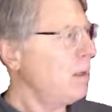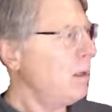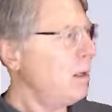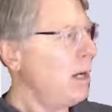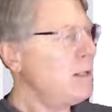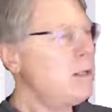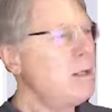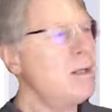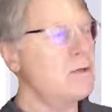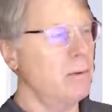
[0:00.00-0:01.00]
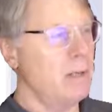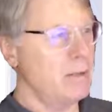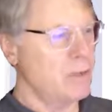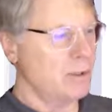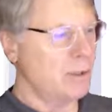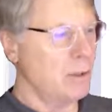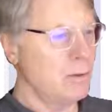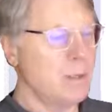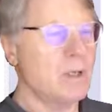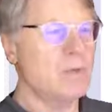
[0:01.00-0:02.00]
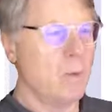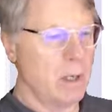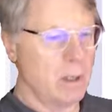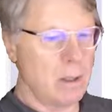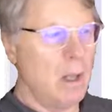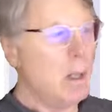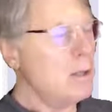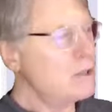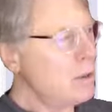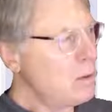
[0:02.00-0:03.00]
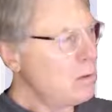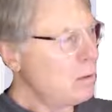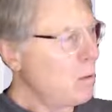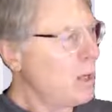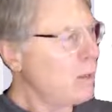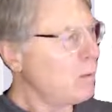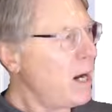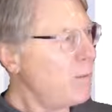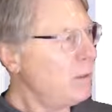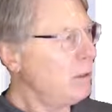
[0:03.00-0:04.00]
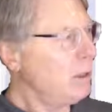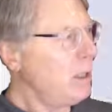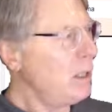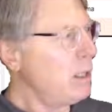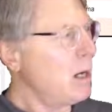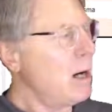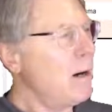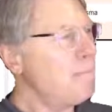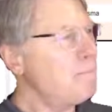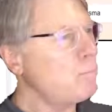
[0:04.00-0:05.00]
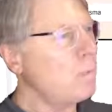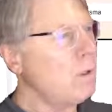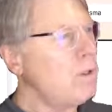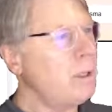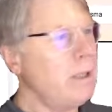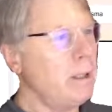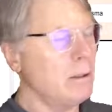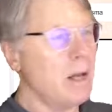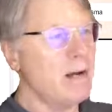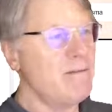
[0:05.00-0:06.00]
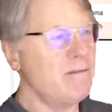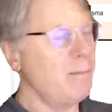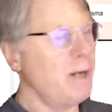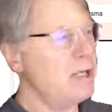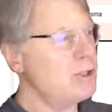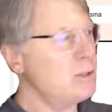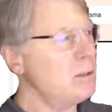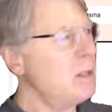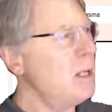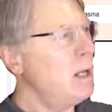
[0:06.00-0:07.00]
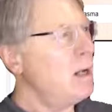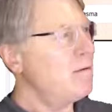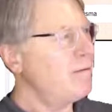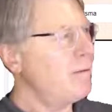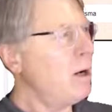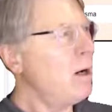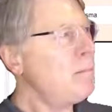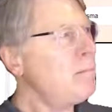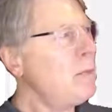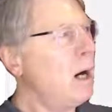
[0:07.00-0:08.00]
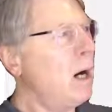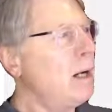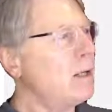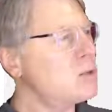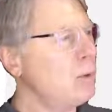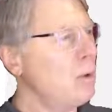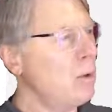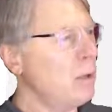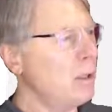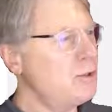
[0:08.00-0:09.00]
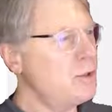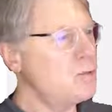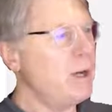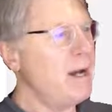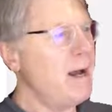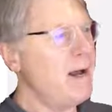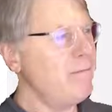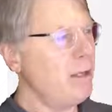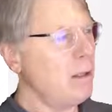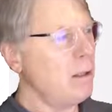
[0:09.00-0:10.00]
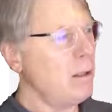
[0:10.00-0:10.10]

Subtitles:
And then the histograms are shown as well. So quite rapidly, you can get a lot of information from Explorer just by having